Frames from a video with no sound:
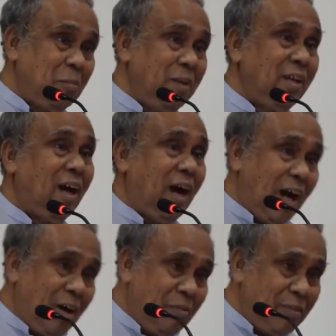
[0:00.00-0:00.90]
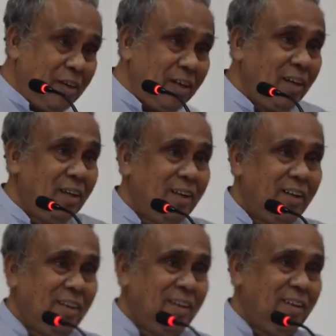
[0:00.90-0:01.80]
to be after
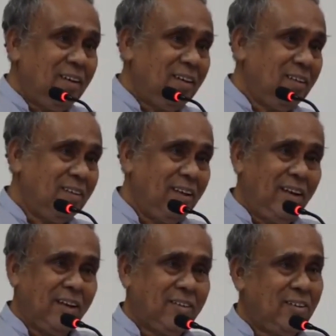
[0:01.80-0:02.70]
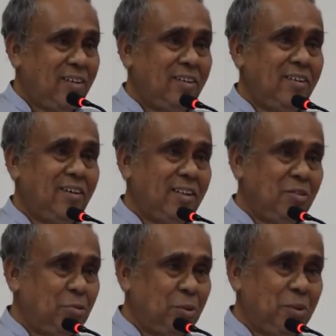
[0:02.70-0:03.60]
the electron or
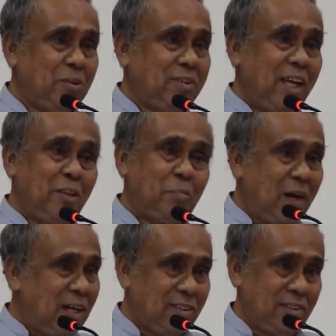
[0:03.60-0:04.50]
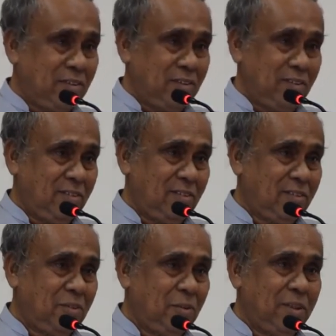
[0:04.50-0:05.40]
the photon has passed
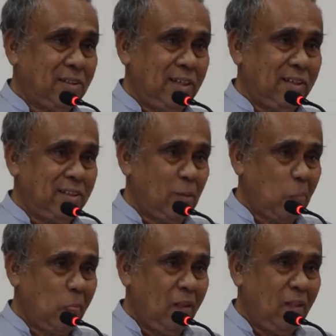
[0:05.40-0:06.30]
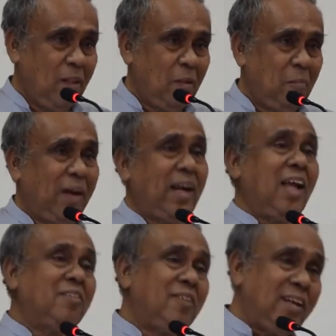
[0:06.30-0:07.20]
through the slit. But
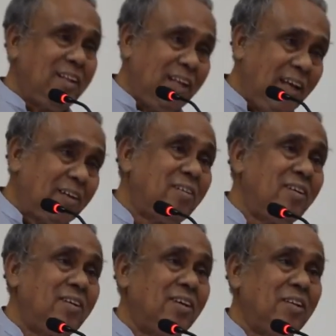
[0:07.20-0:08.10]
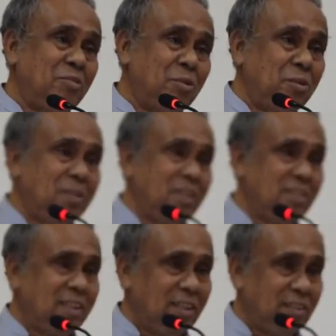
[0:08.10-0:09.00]
as far as the electron or the photon
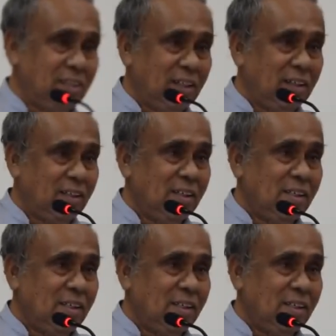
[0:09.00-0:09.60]
is concerned,